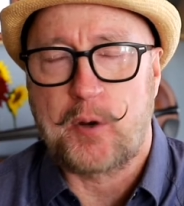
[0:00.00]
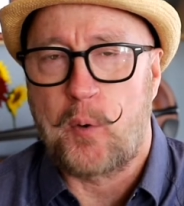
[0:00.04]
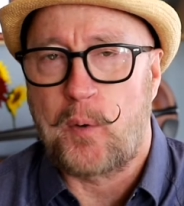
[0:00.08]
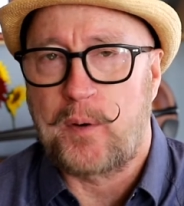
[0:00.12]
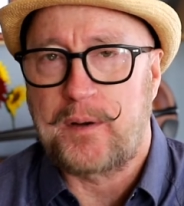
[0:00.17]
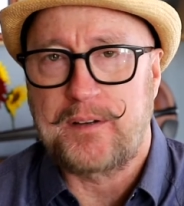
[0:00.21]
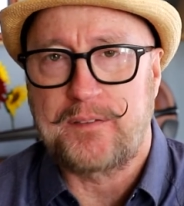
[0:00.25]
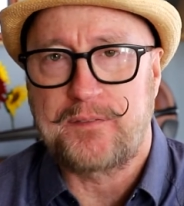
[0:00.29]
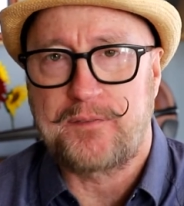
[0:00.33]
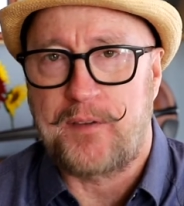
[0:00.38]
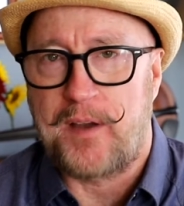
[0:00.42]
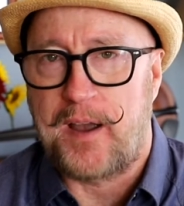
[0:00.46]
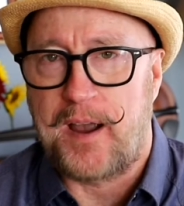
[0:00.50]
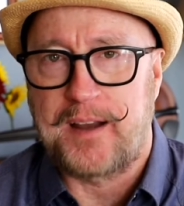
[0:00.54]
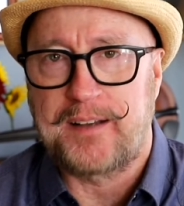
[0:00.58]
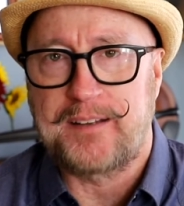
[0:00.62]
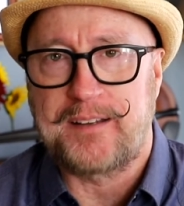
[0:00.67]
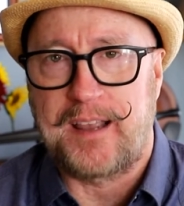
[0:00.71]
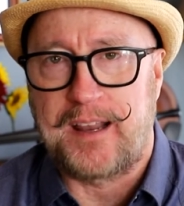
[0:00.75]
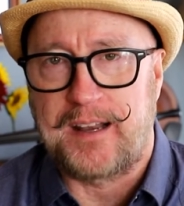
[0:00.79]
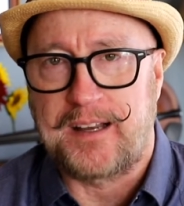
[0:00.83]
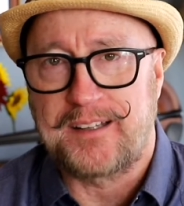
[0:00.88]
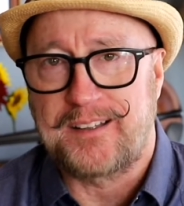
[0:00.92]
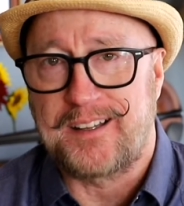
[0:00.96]
going to find
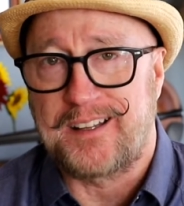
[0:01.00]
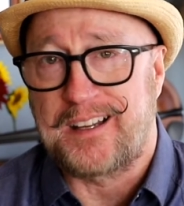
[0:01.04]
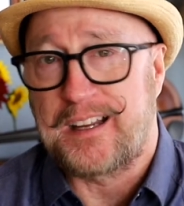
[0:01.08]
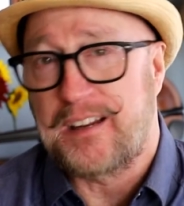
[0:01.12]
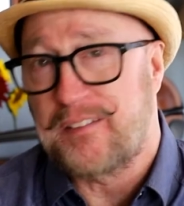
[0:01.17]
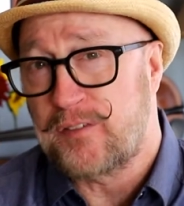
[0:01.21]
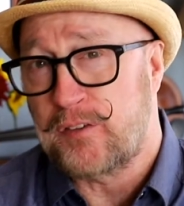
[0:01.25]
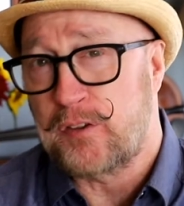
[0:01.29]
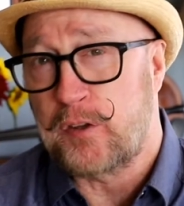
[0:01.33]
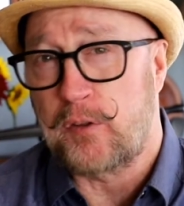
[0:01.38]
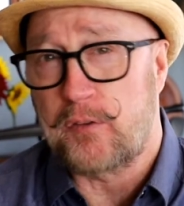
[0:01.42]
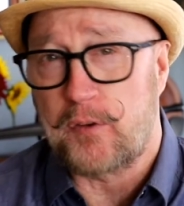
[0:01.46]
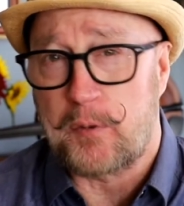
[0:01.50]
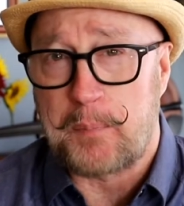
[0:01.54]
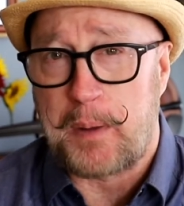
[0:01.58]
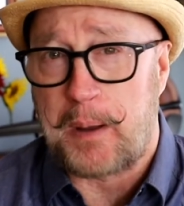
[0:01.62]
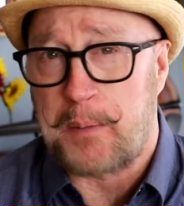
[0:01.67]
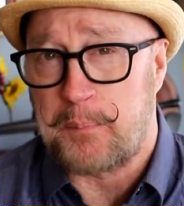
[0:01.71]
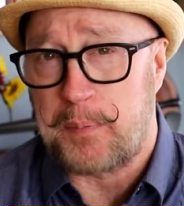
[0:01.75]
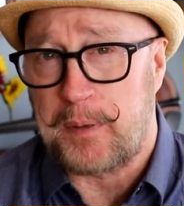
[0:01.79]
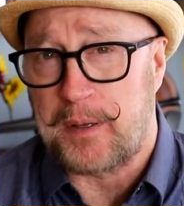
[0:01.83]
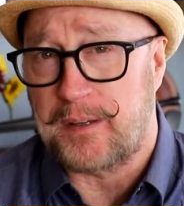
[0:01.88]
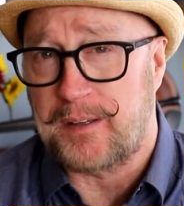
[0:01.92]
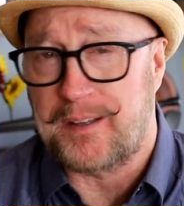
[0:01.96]
anything, even though there
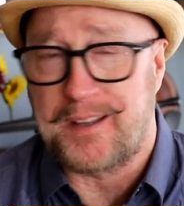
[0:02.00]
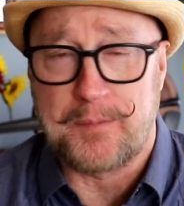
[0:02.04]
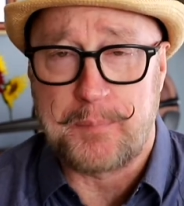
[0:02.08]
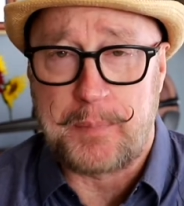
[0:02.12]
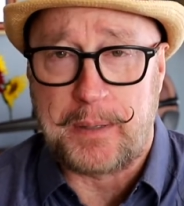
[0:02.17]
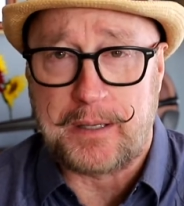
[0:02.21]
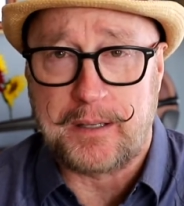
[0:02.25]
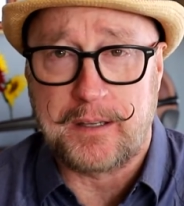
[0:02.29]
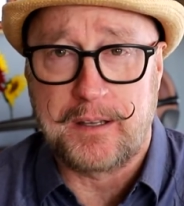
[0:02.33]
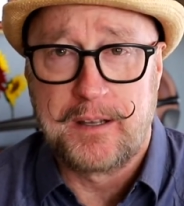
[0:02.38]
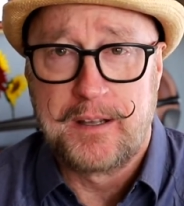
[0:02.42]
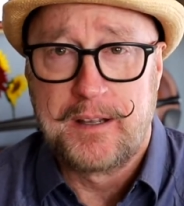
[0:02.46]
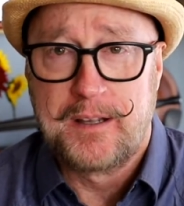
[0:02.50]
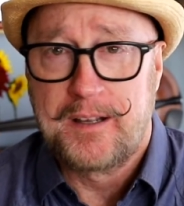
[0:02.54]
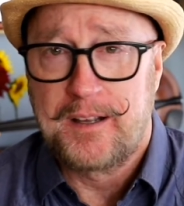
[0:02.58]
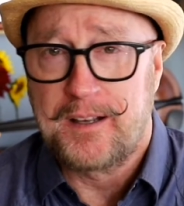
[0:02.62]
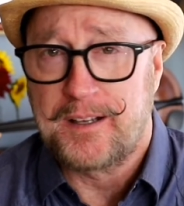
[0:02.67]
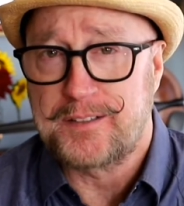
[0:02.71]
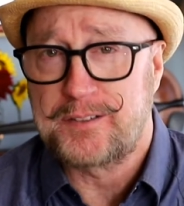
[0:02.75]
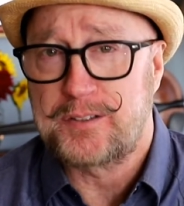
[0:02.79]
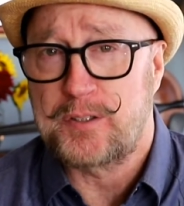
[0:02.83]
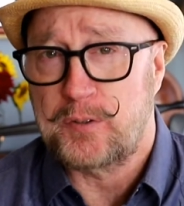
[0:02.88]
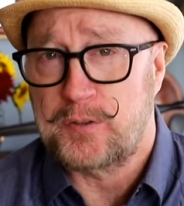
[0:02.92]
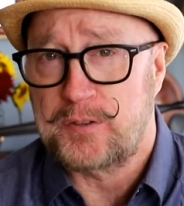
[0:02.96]
might be a gimmick
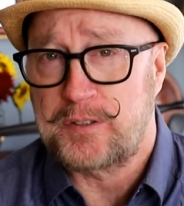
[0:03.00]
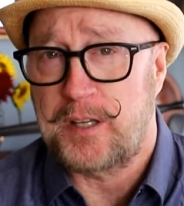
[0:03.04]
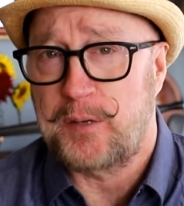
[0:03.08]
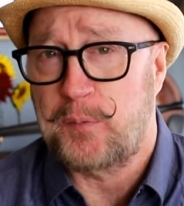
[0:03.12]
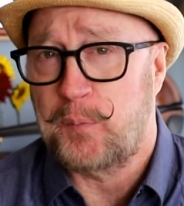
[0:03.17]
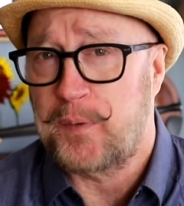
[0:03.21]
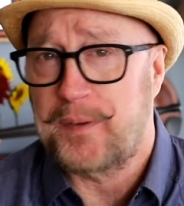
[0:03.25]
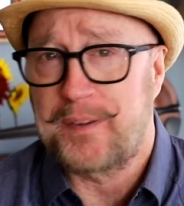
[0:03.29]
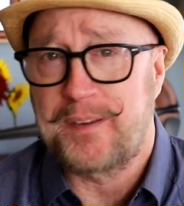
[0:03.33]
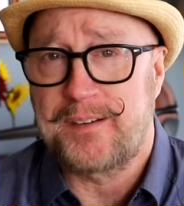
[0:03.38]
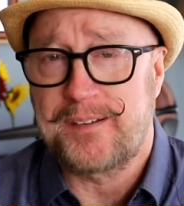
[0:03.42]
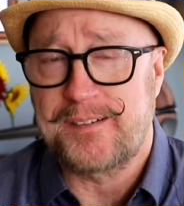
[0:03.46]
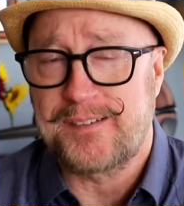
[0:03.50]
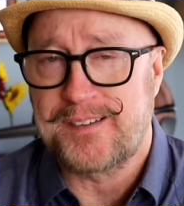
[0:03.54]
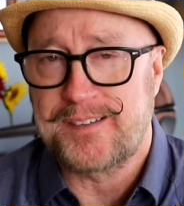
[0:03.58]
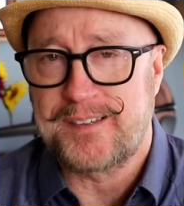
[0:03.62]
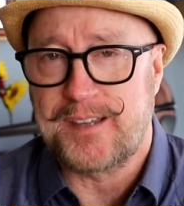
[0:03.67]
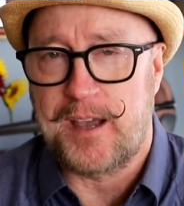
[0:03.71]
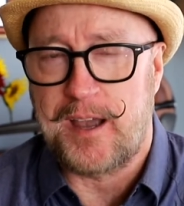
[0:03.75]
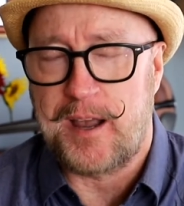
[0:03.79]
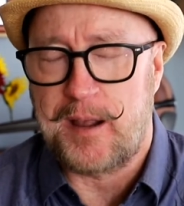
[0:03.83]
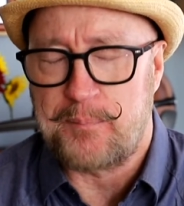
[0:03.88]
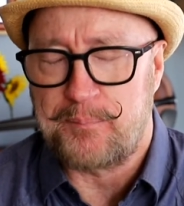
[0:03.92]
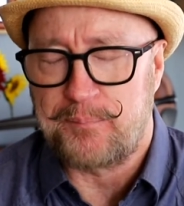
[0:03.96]
associated with it at the
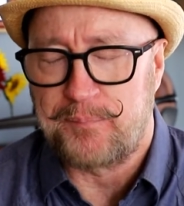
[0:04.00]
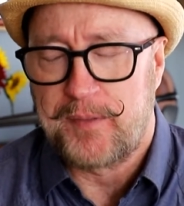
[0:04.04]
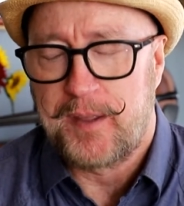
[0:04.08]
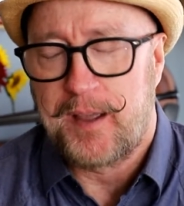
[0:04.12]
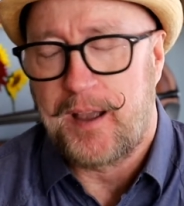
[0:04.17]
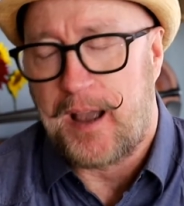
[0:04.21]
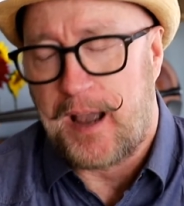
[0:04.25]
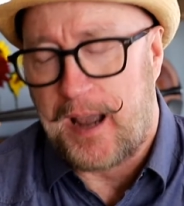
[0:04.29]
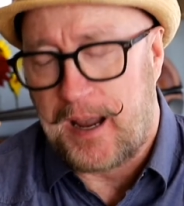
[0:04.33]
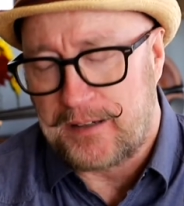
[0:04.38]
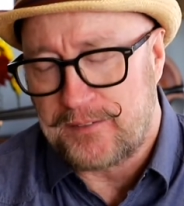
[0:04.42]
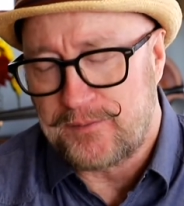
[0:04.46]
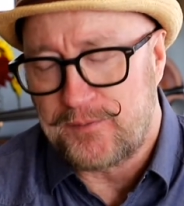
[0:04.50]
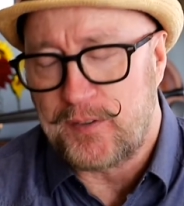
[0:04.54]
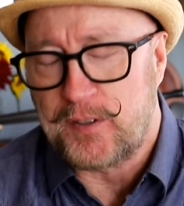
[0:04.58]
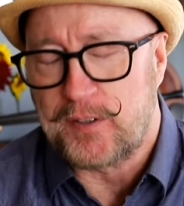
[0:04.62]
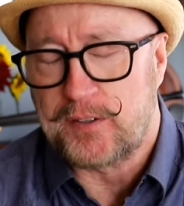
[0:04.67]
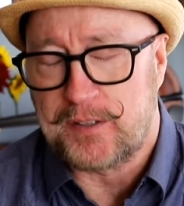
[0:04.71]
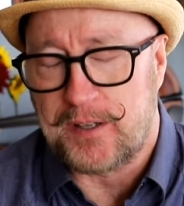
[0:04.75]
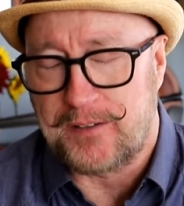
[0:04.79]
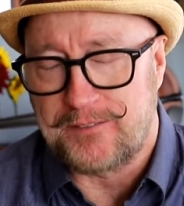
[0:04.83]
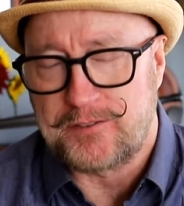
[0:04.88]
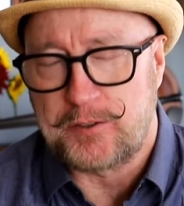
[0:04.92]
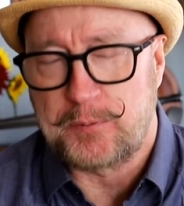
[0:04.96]
time. I'd feel
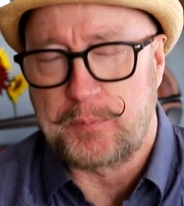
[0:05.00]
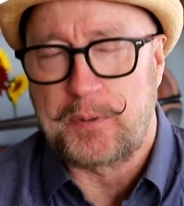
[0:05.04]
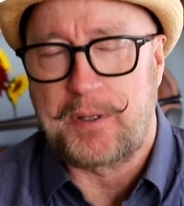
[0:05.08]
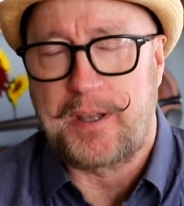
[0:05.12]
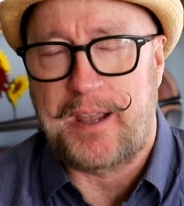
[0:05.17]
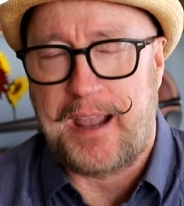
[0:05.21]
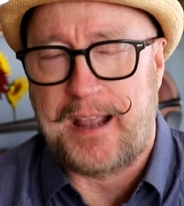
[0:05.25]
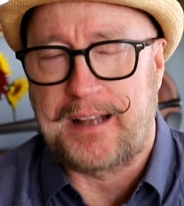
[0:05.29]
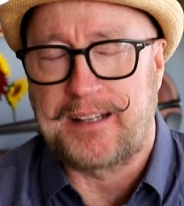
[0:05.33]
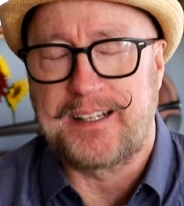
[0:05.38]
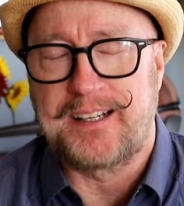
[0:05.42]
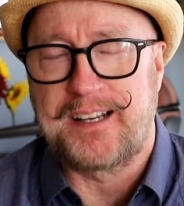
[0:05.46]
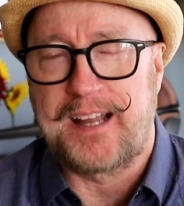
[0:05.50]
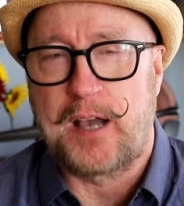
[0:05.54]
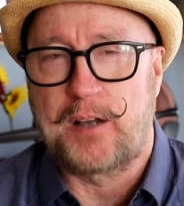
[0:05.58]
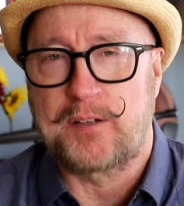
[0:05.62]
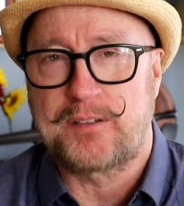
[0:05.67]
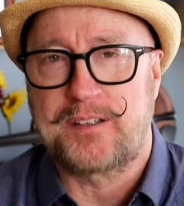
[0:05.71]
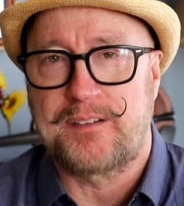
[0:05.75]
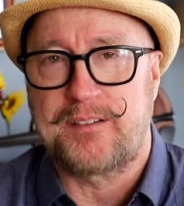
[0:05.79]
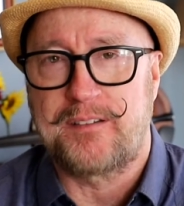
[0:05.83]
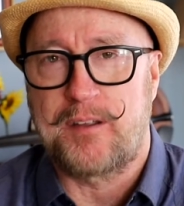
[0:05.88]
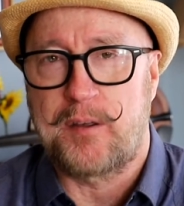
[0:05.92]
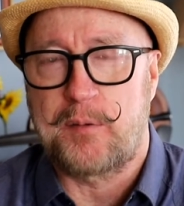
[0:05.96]
comfortable handing it out
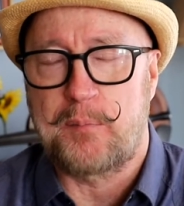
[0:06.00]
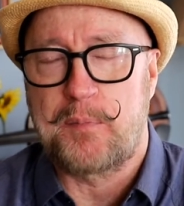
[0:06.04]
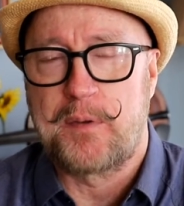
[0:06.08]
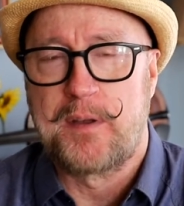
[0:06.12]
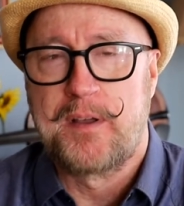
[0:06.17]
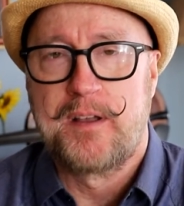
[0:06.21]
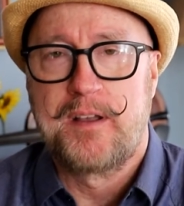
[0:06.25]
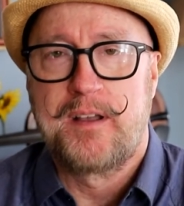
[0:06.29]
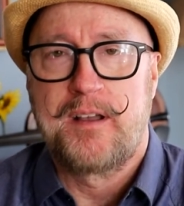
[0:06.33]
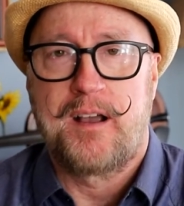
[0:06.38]
to them.